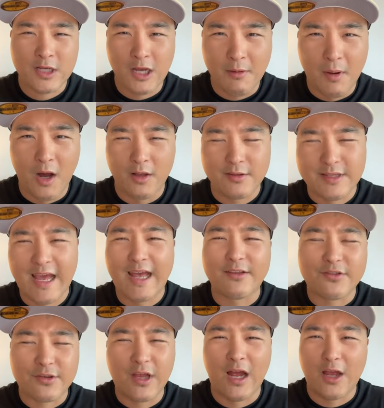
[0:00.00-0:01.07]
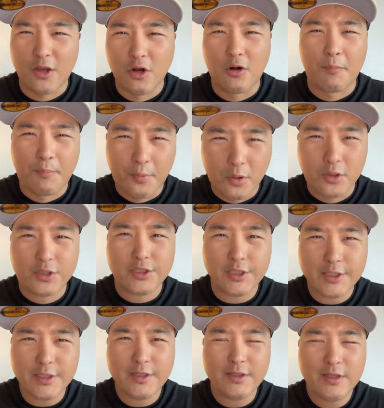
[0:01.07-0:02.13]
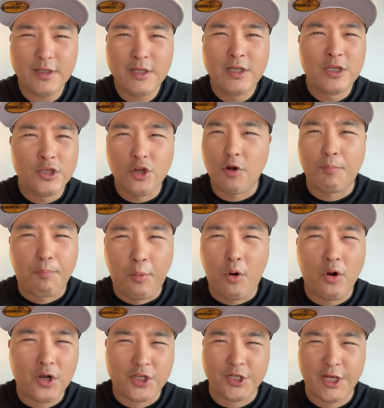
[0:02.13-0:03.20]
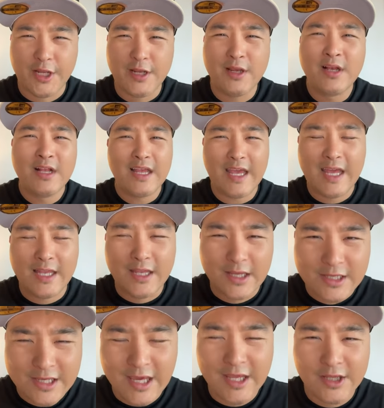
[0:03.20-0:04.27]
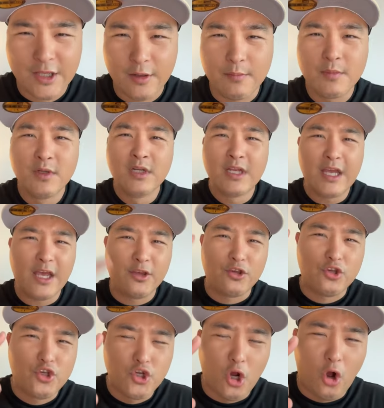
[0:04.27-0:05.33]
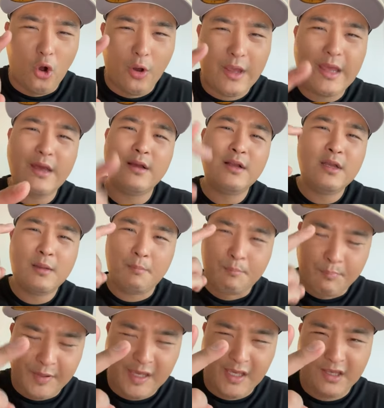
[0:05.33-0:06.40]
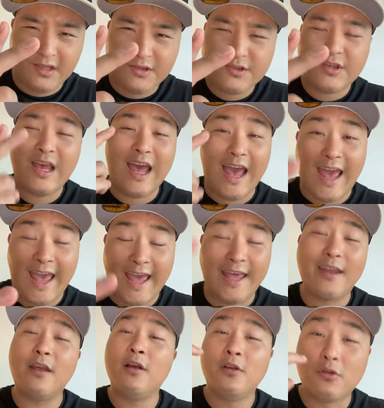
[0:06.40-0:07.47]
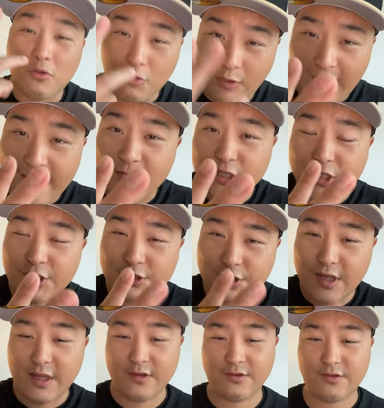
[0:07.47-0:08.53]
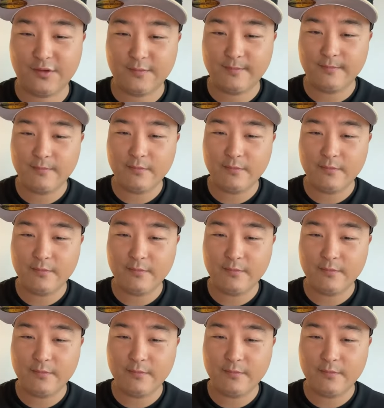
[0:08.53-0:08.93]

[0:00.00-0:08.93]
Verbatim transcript: Come on, that's not your portion. Your portion in the kingdom is joy, peace, and righteousness.